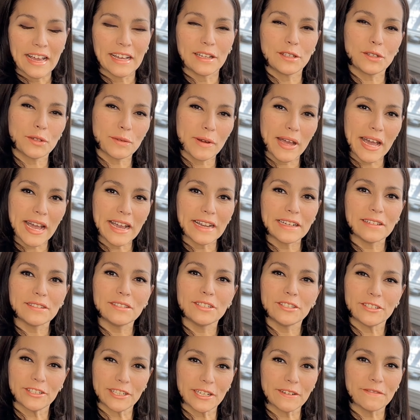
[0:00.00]
and try to
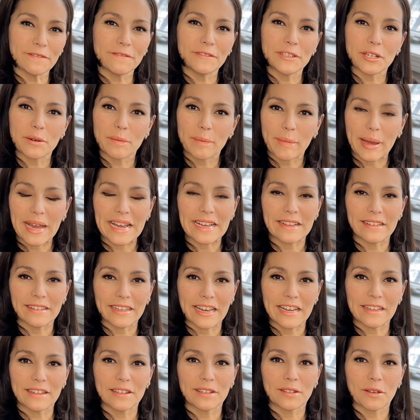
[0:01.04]
shift your
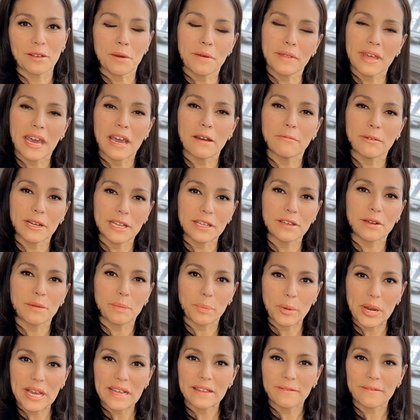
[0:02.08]
mindset so that when you're
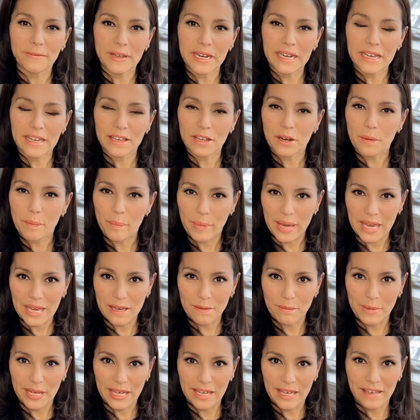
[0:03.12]
breastfeeding your
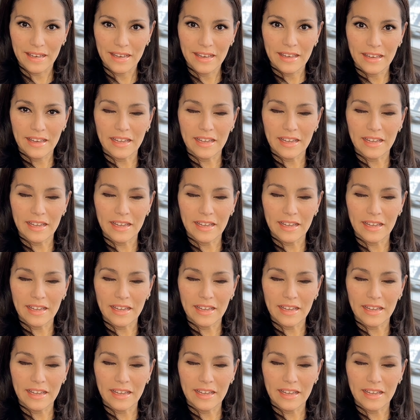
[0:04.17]
baby,